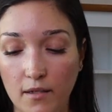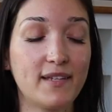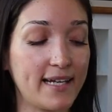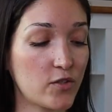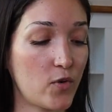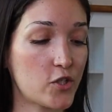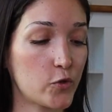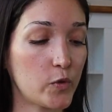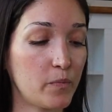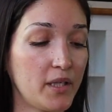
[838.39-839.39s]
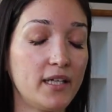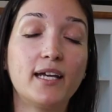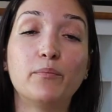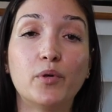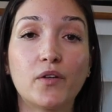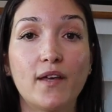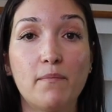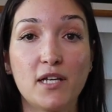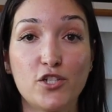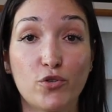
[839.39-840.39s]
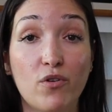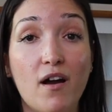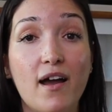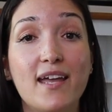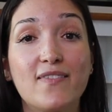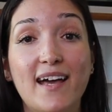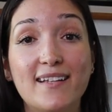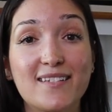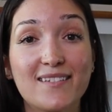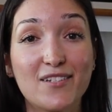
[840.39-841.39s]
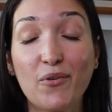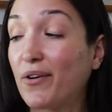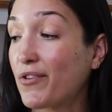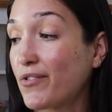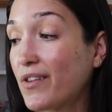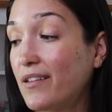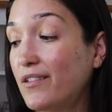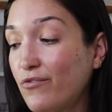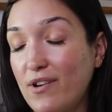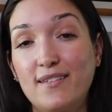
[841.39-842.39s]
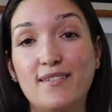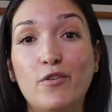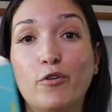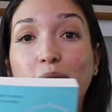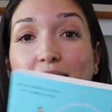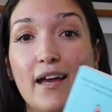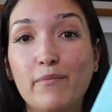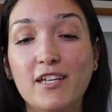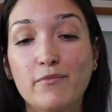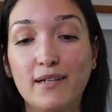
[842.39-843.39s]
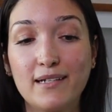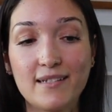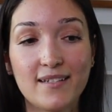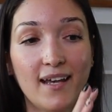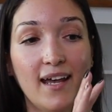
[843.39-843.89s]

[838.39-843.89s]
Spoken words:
Next question would be a book that made you cry, and that's no other than The Friend Zone by Abby Jimenez.